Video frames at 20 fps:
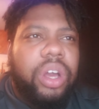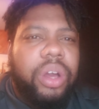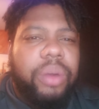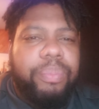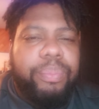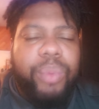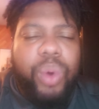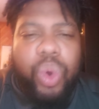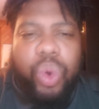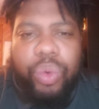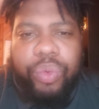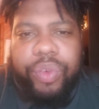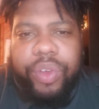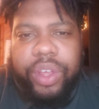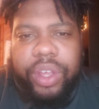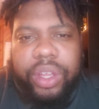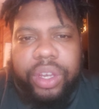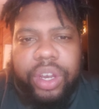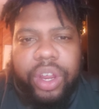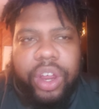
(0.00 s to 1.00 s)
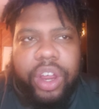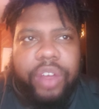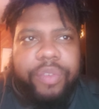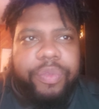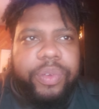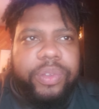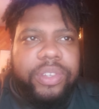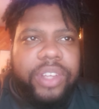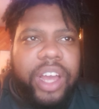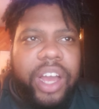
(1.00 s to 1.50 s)
moving, they're
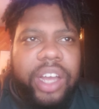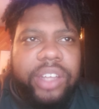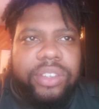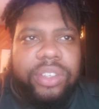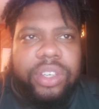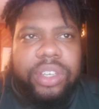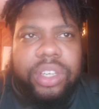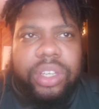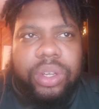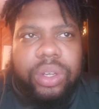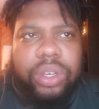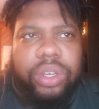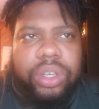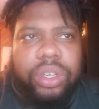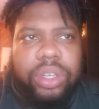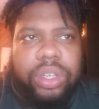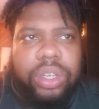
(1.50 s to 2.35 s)
emphasizing the